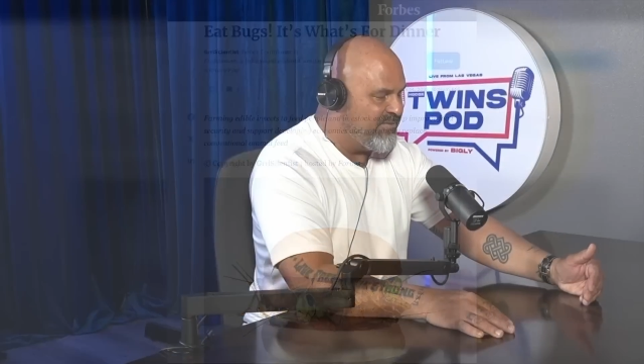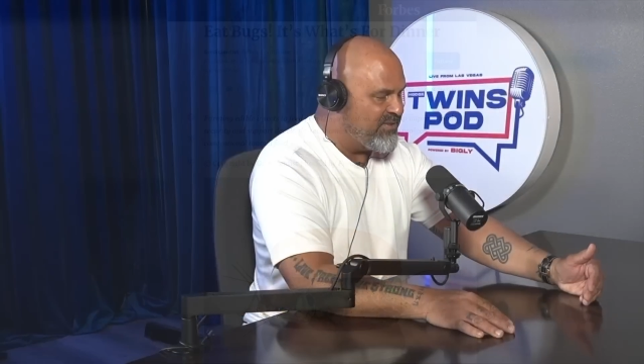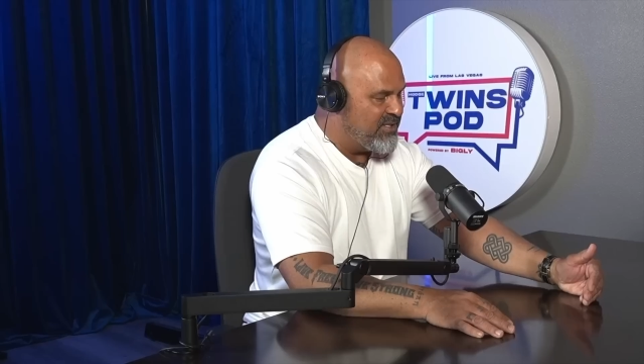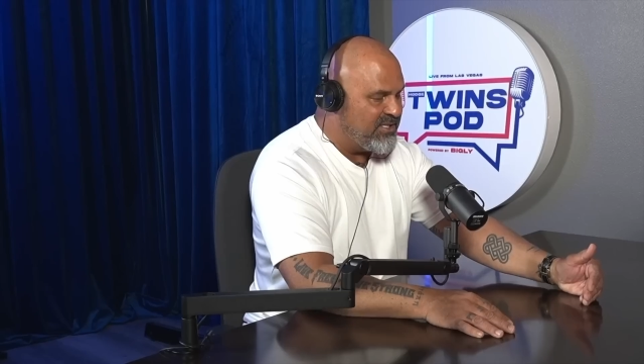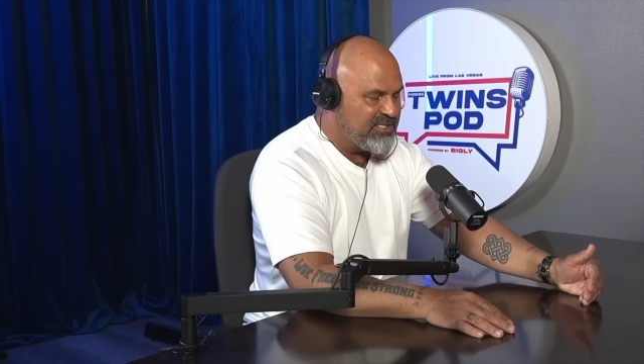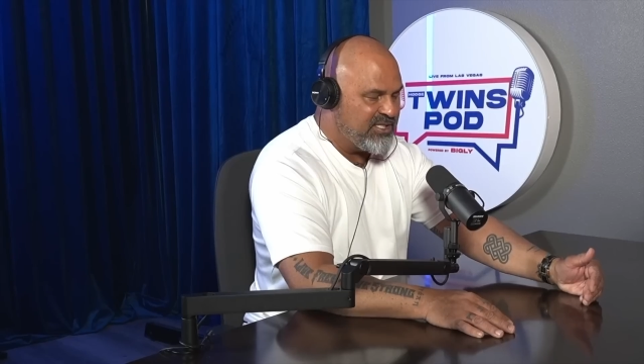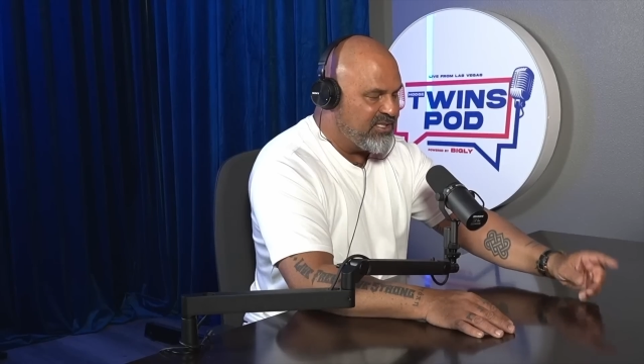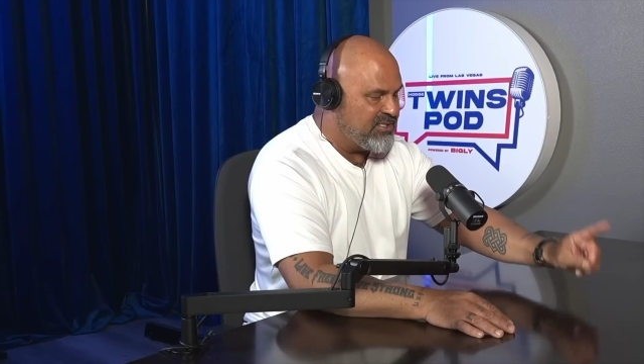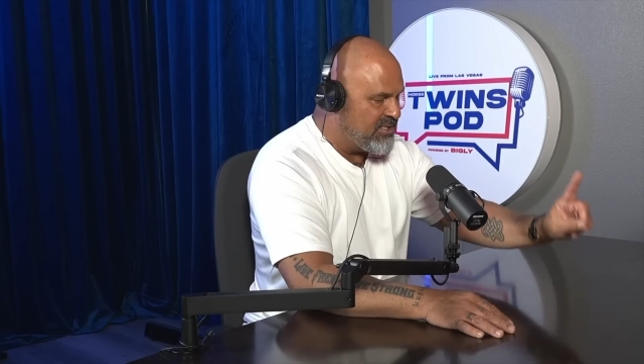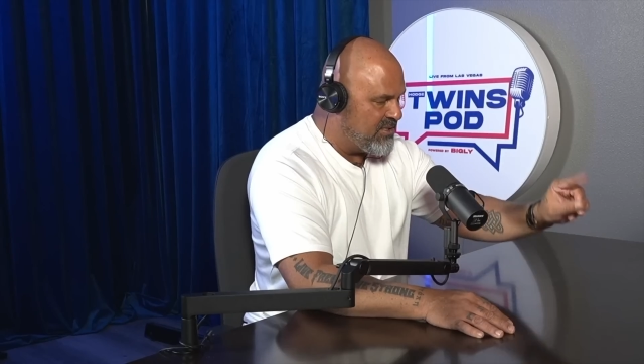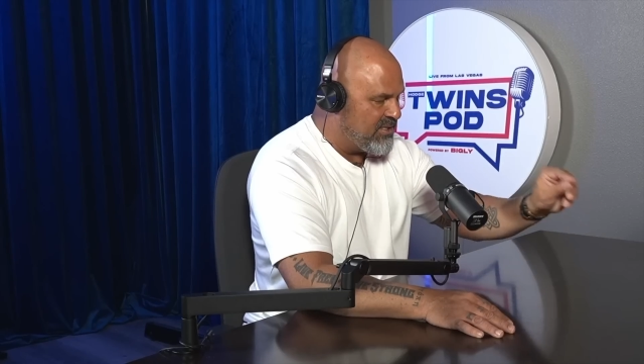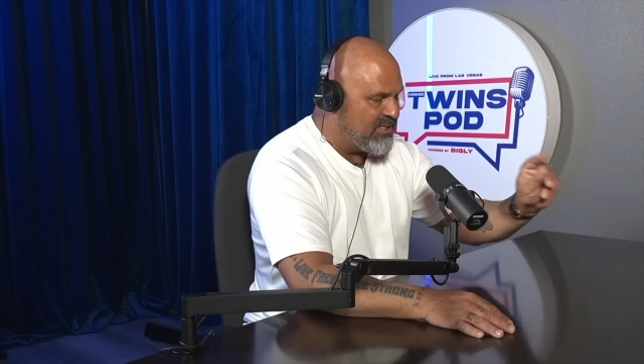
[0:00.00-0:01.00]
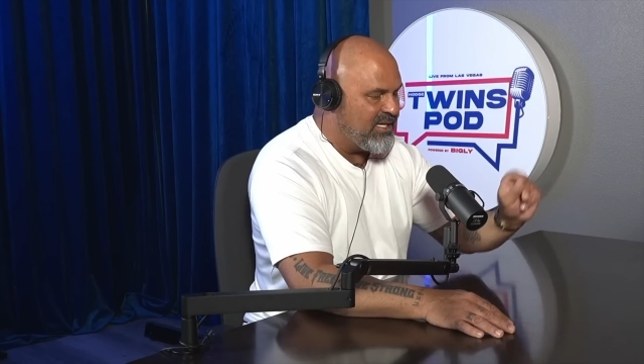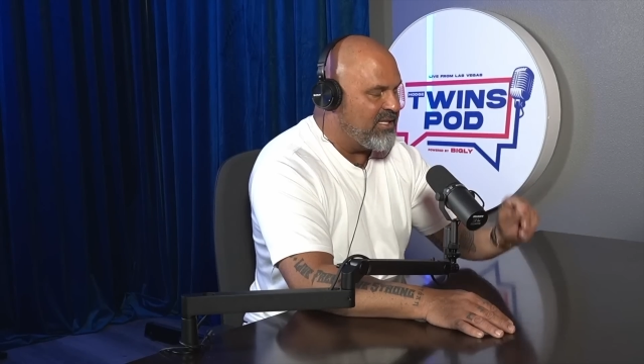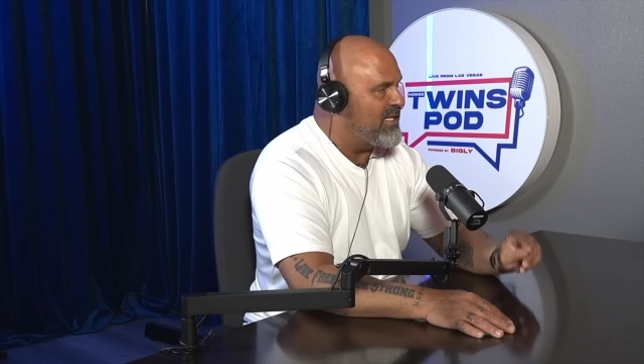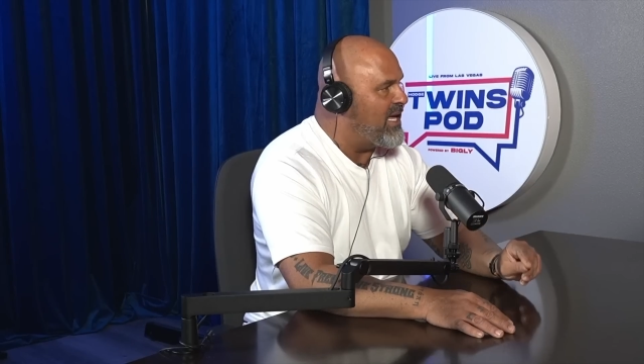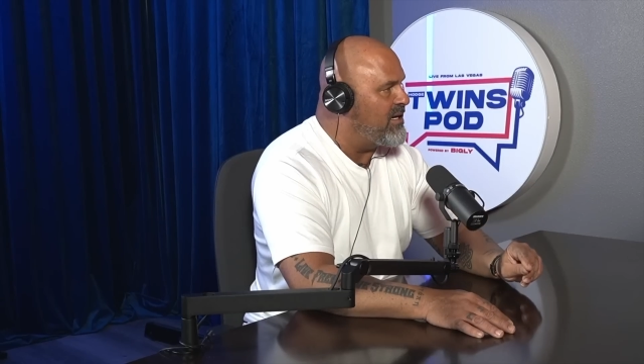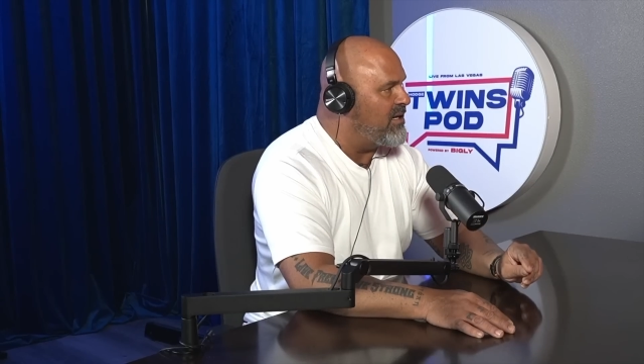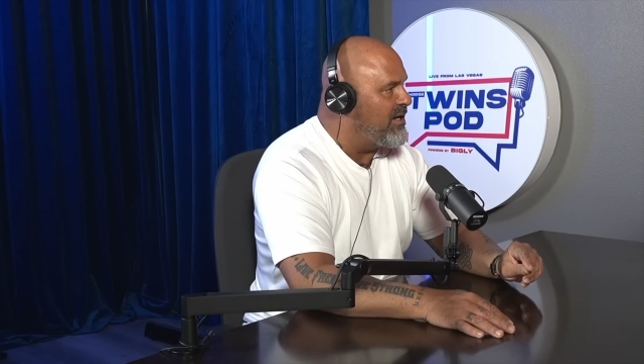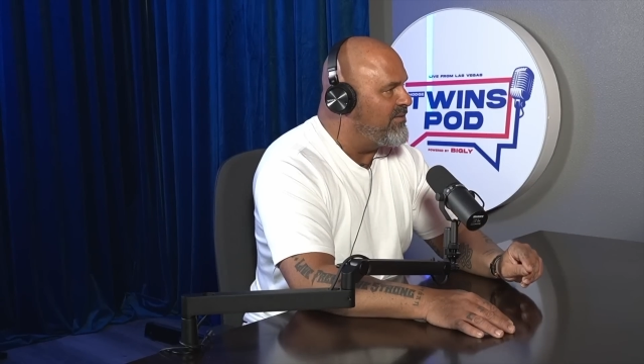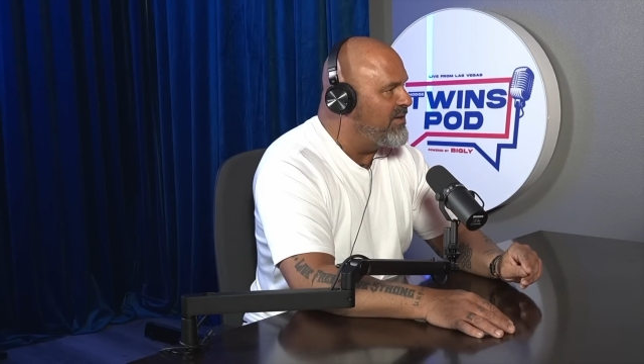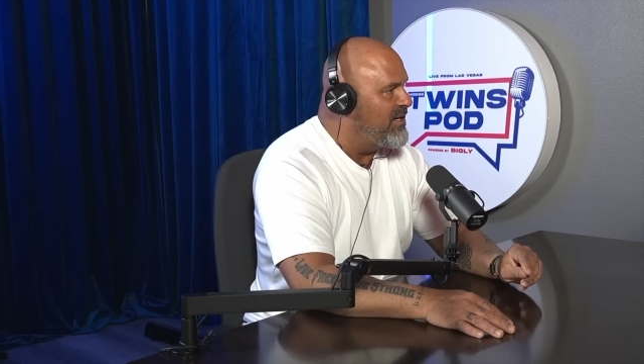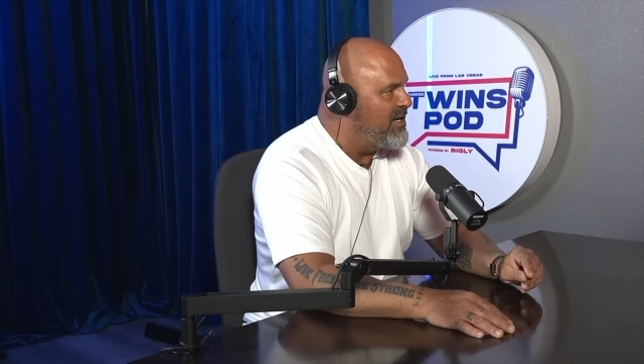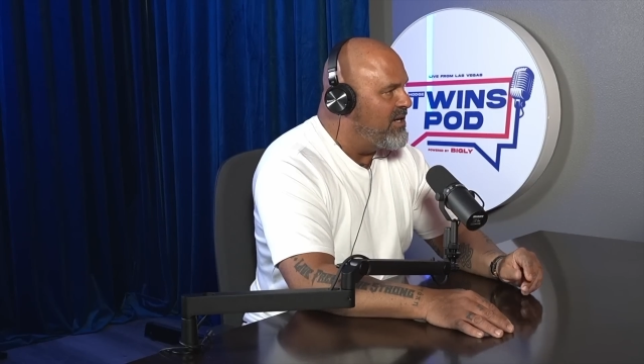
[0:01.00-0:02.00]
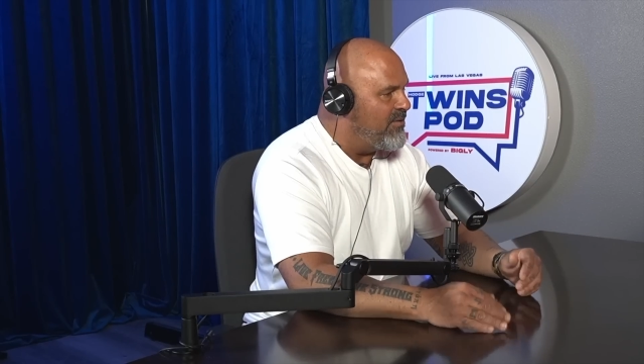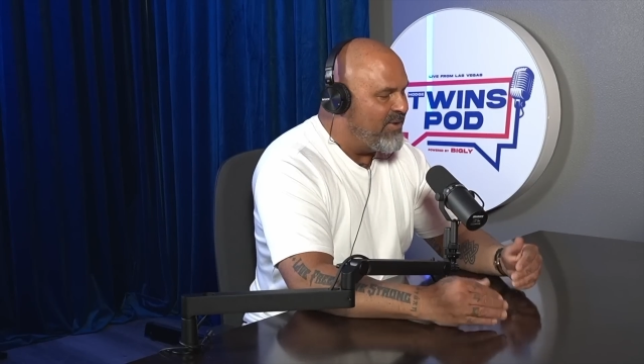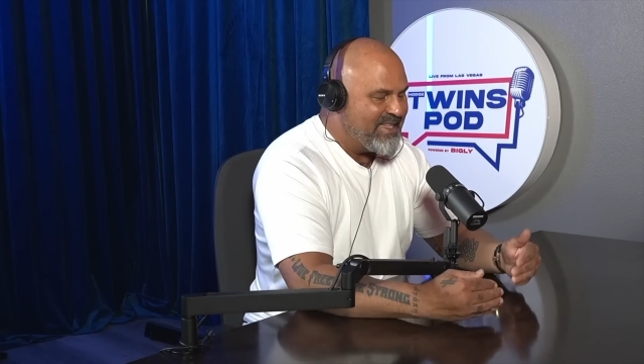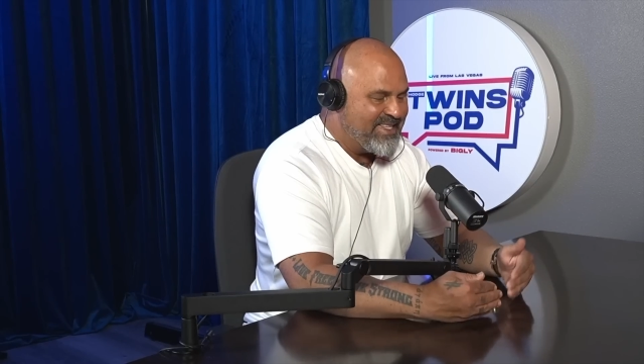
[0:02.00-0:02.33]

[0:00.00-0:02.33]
to the church, cut that off. Right?